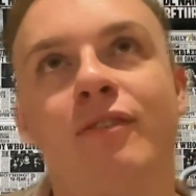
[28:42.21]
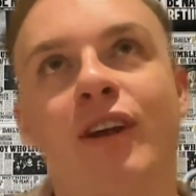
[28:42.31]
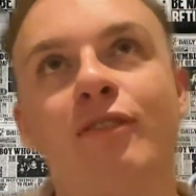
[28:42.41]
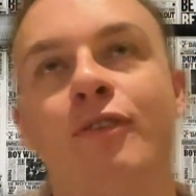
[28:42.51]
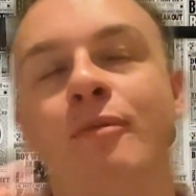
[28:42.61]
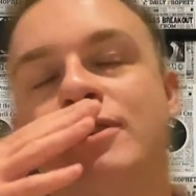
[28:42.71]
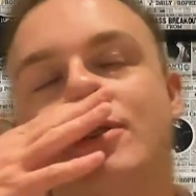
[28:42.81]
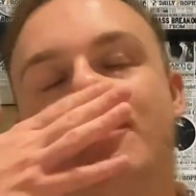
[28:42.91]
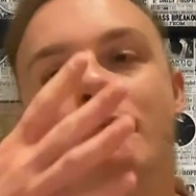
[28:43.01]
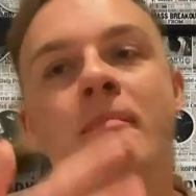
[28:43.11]

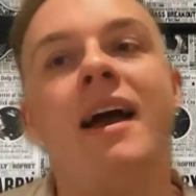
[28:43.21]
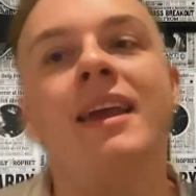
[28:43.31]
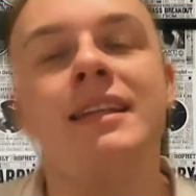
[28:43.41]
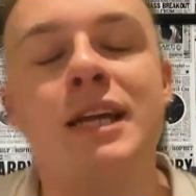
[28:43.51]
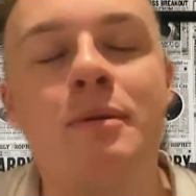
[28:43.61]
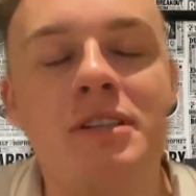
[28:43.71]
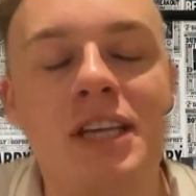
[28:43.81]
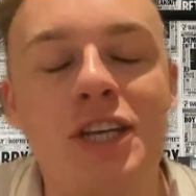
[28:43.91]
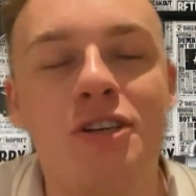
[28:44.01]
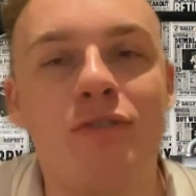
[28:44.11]
from my
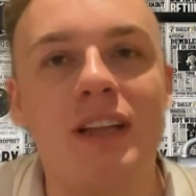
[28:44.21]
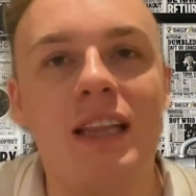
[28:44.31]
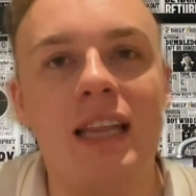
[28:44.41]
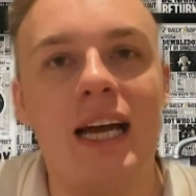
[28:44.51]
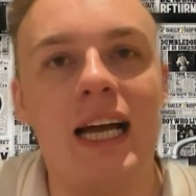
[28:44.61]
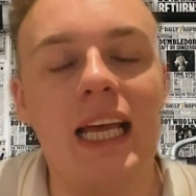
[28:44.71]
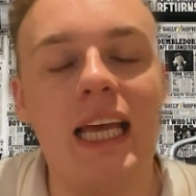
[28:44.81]
interpretation of reading that,